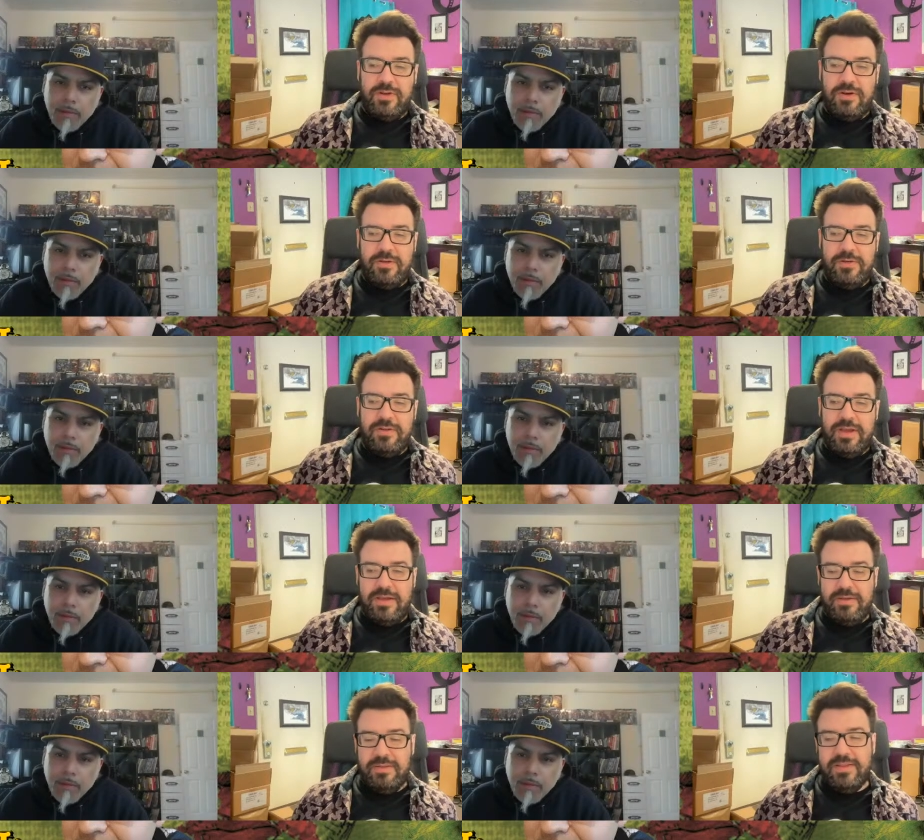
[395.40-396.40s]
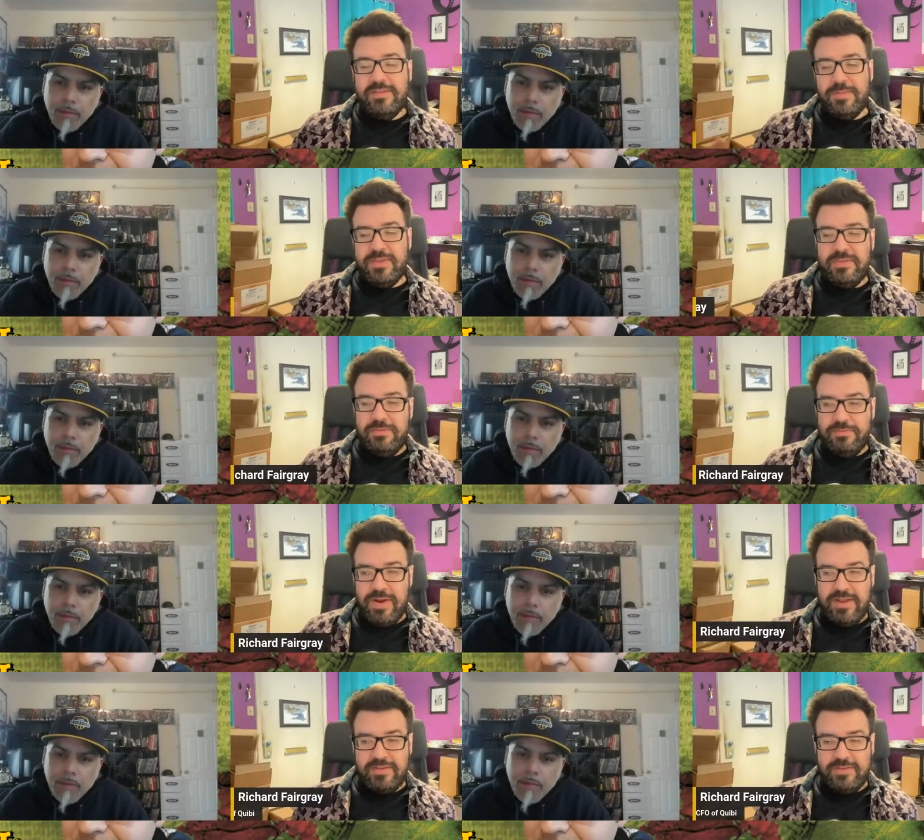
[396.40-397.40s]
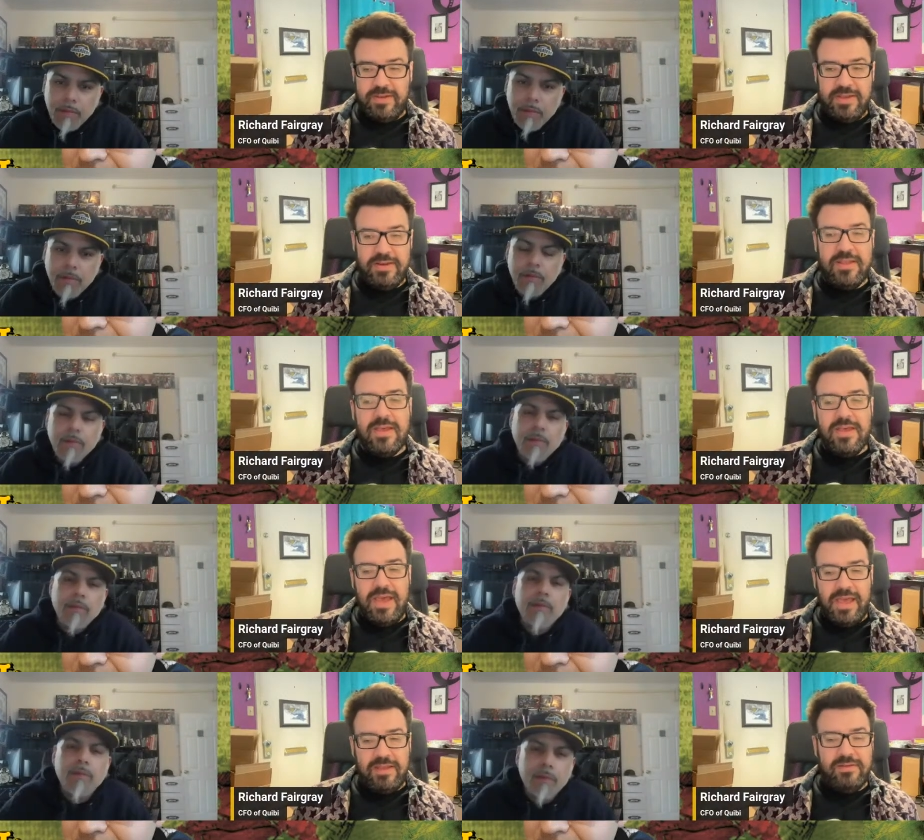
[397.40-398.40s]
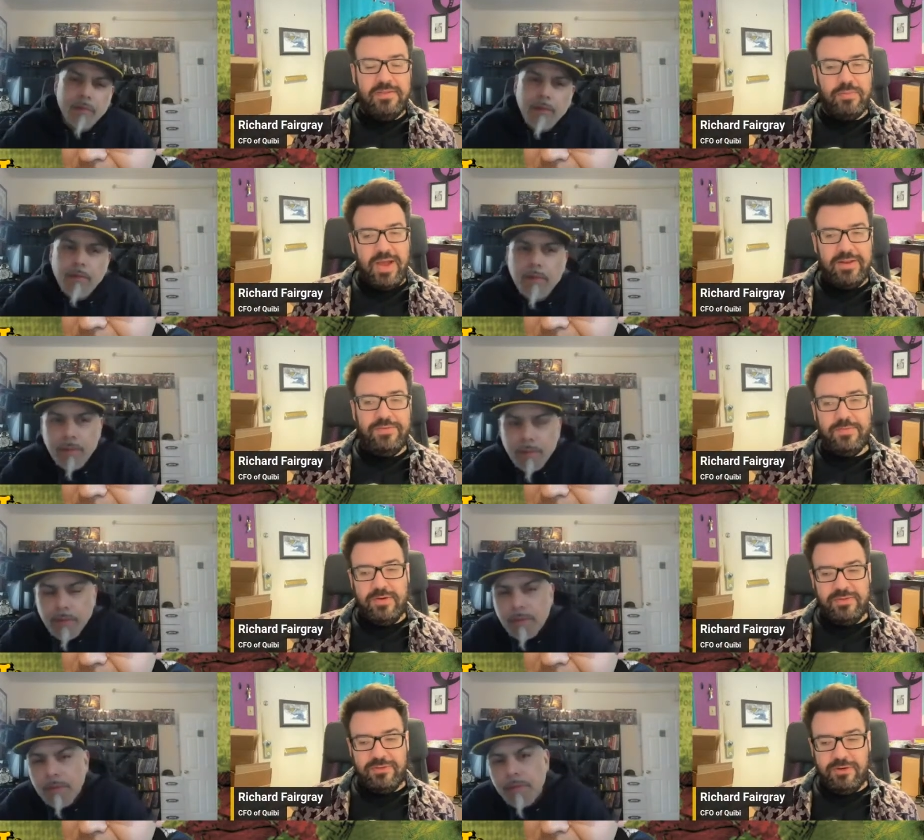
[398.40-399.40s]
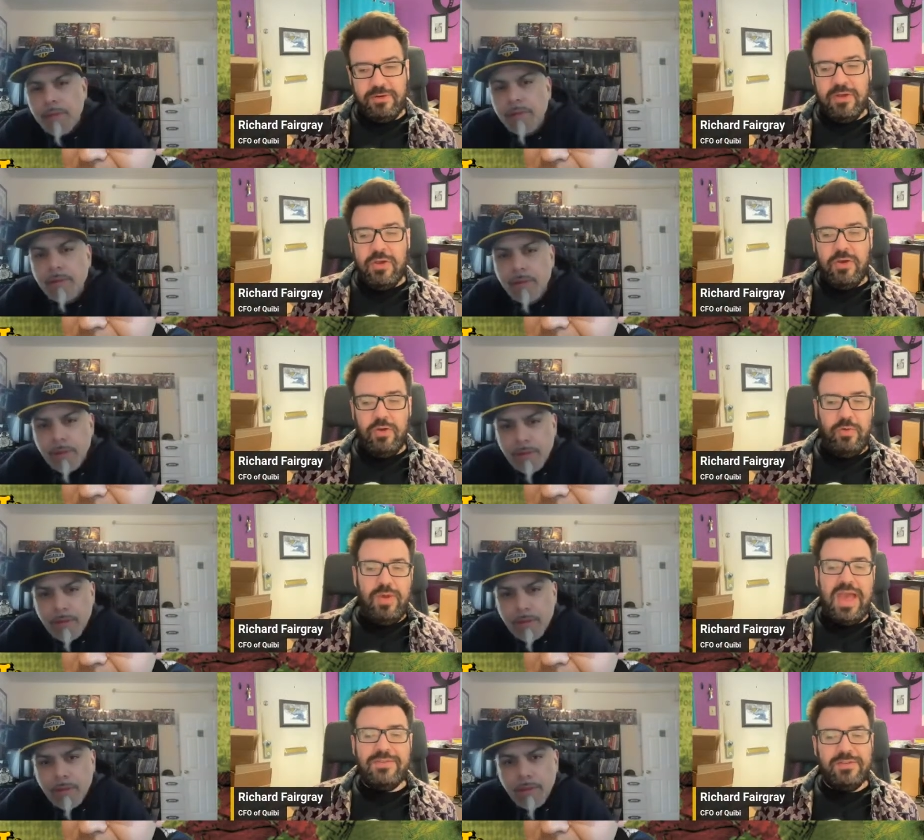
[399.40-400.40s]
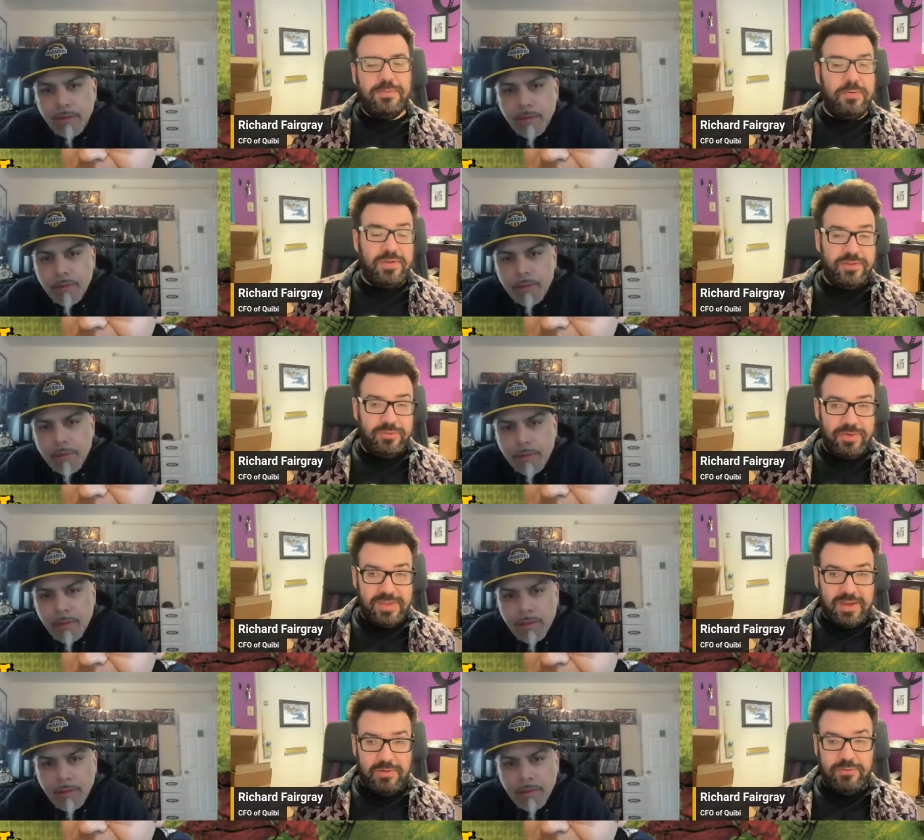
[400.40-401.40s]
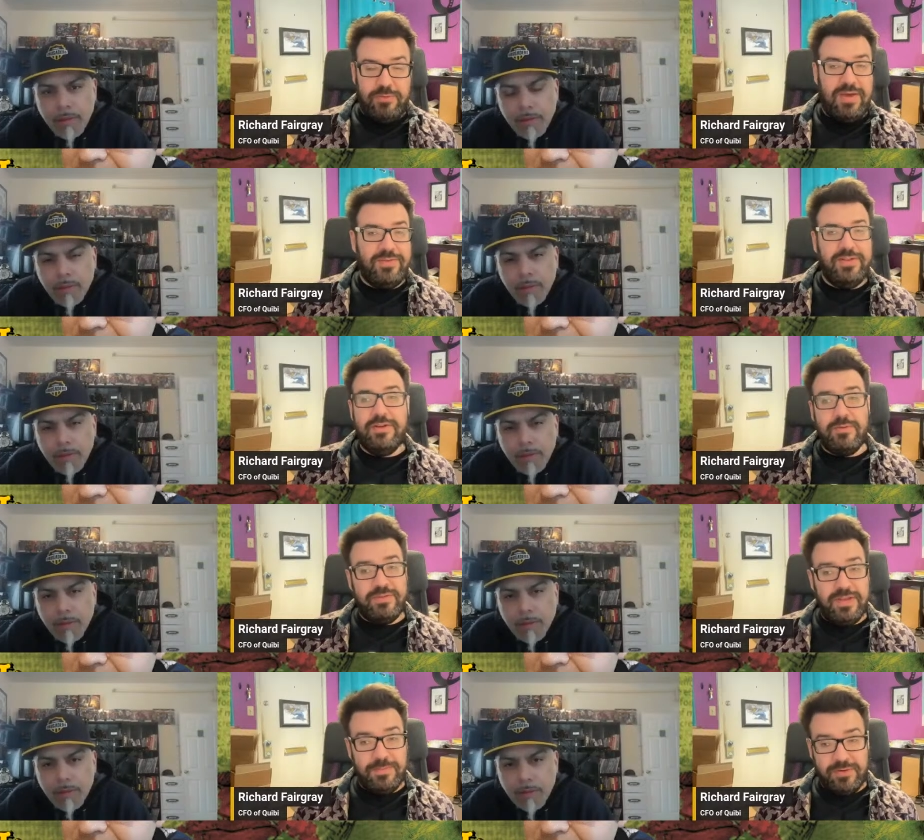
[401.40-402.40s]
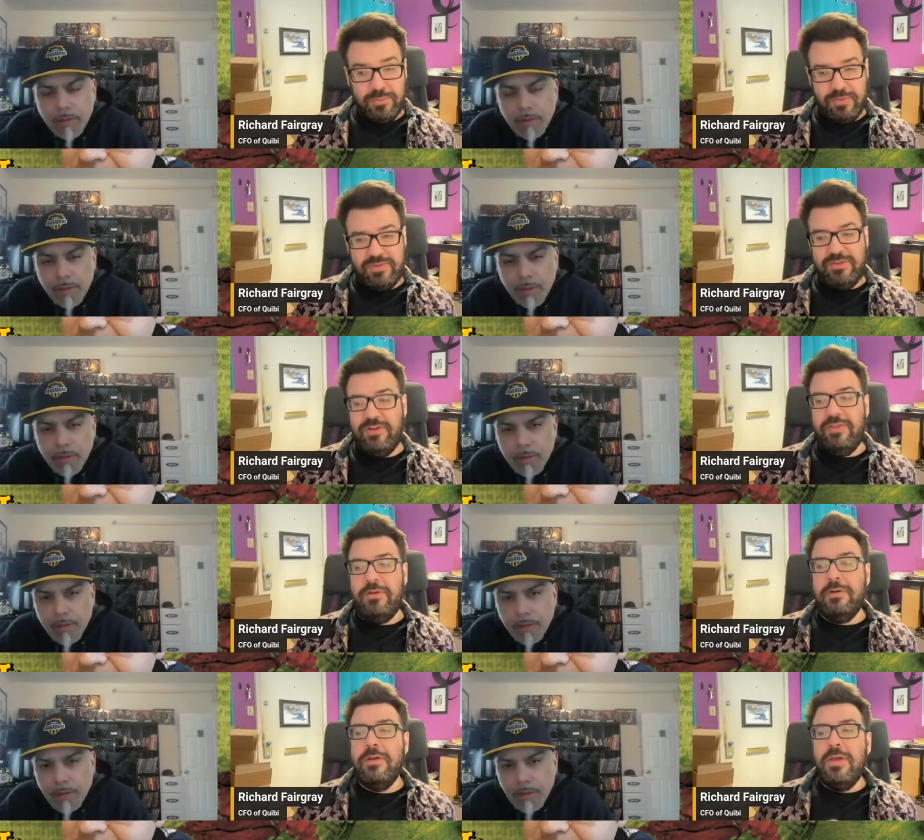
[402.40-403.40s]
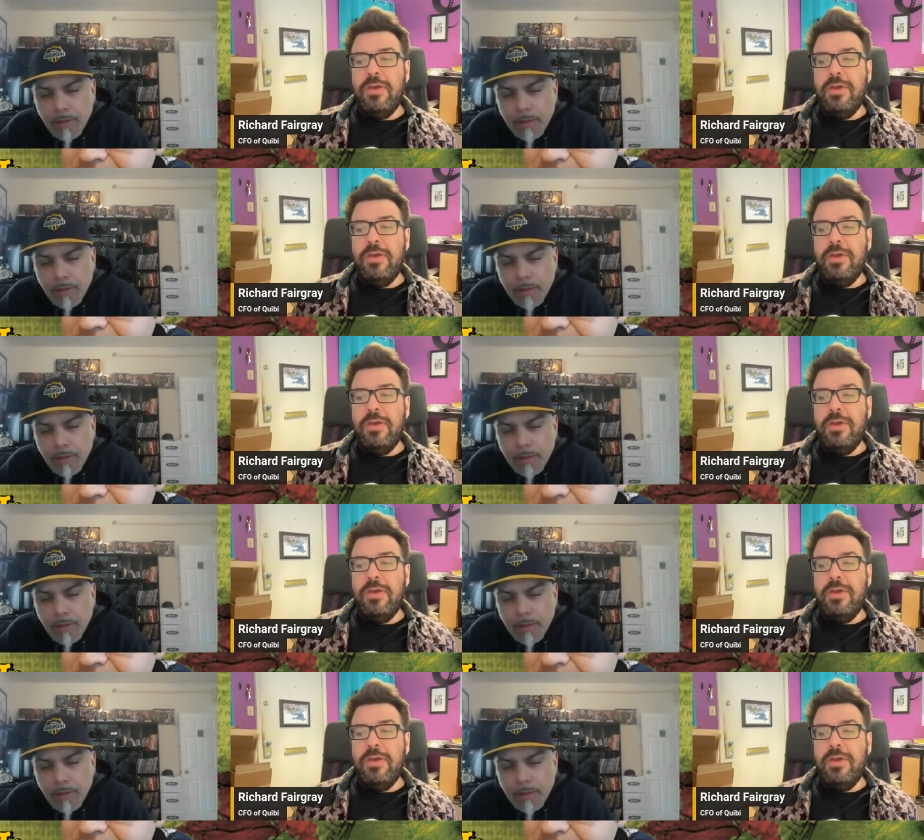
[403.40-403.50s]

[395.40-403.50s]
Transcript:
Speaker 1: on uh, Elizabeth Frankenstein and the Bride of the Monster, who haven't spoken in three years, who have a lot of resentment towards each other,